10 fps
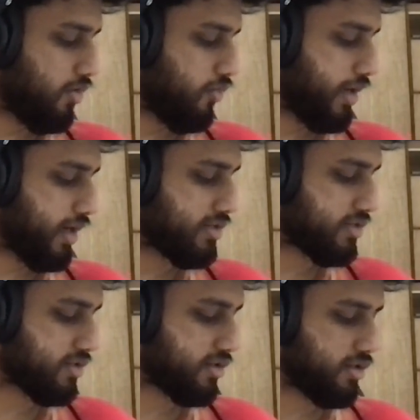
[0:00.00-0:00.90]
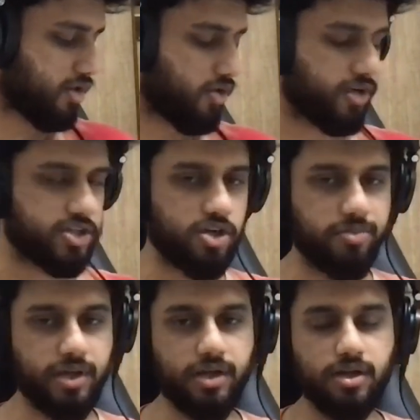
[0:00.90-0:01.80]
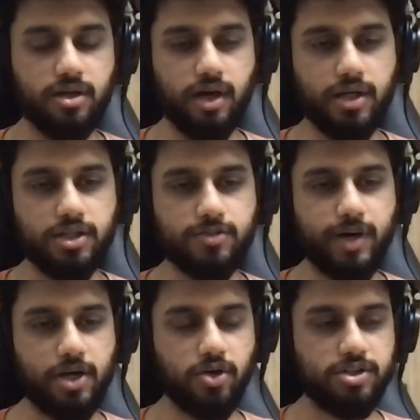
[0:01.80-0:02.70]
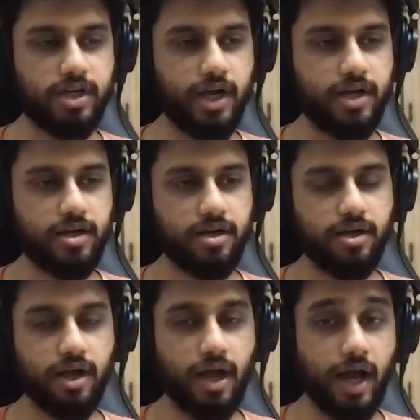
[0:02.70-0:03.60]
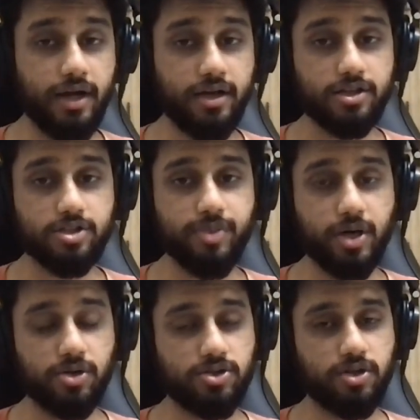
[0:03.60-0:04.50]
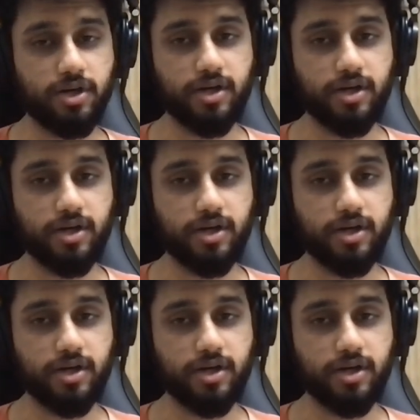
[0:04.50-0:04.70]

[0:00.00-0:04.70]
Whereas the contradiction will be either sparrow is a rat and sparrow is not a